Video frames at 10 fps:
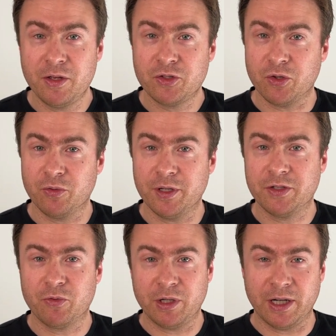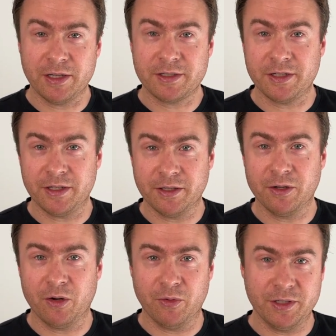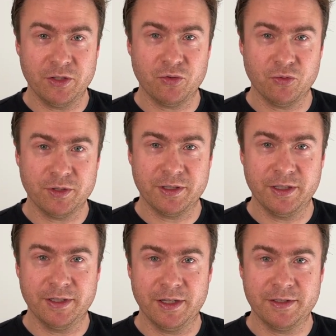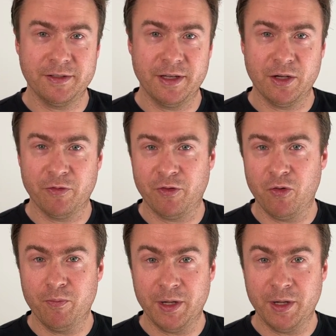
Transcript: So it's really nice here already to see that they offer a